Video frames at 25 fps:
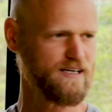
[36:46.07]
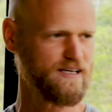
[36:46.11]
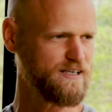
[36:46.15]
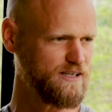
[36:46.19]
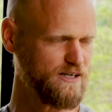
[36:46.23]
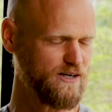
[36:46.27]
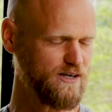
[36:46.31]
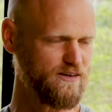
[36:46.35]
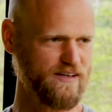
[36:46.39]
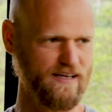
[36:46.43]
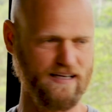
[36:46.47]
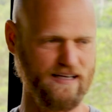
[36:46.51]

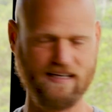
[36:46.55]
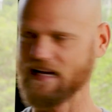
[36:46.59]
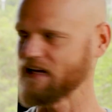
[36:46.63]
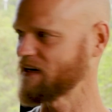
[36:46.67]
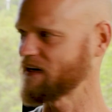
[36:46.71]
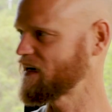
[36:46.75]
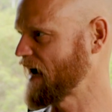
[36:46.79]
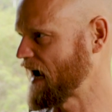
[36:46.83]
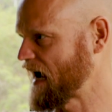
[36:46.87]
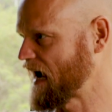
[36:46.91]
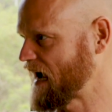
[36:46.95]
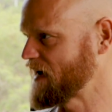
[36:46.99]
they
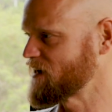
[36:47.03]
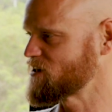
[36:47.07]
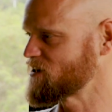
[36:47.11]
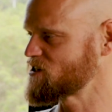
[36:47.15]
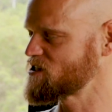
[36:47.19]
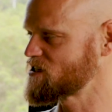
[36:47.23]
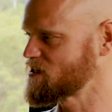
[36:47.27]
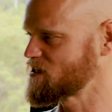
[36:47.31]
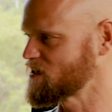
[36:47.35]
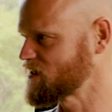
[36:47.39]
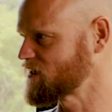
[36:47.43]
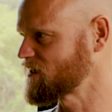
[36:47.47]
get
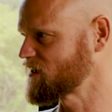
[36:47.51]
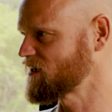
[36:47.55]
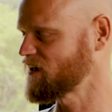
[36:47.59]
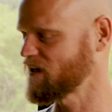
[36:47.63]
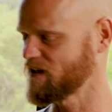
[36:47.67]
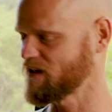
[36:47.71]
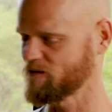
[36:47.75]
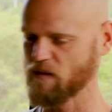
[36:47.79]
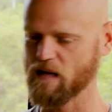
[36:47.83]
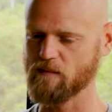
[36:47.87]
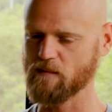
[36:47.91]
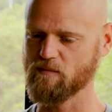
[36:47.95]
guys
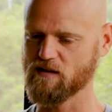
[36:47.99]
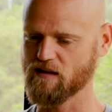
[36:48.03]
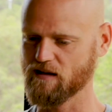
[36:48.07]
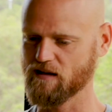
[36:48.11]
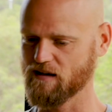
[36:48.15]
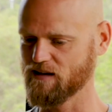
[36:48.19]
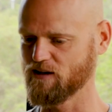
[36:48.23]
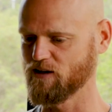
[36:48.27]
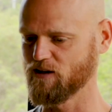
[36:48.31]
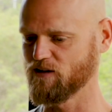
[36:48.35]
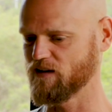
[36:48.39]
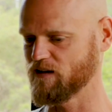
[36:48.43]
to maybe
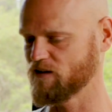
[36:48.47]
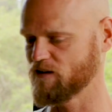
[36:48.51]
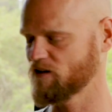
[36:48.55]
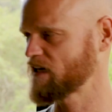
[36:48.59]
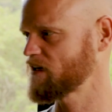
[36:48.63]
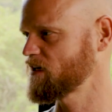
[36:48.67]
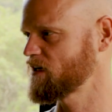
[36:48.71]
they